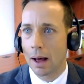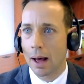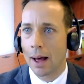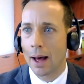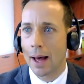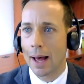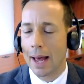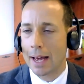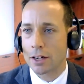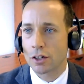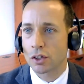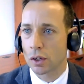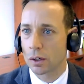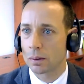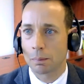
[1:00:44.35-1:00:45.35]
at a
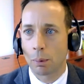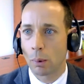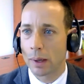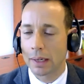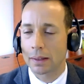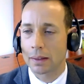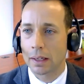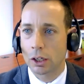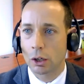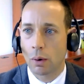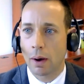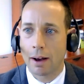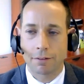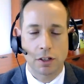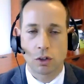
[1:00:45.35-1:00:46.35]
certain point, I think you
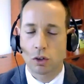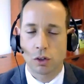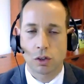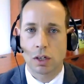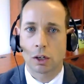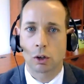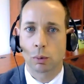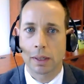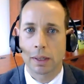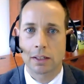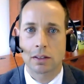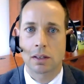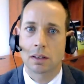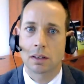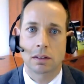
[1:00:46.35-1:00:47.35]
have to just agree
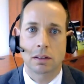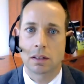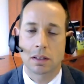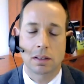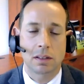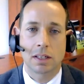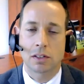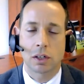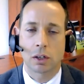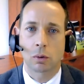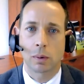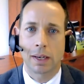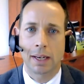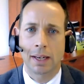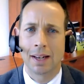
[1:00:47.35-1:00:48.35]
to
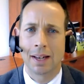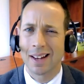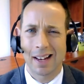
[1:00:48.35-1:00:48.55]
disagree.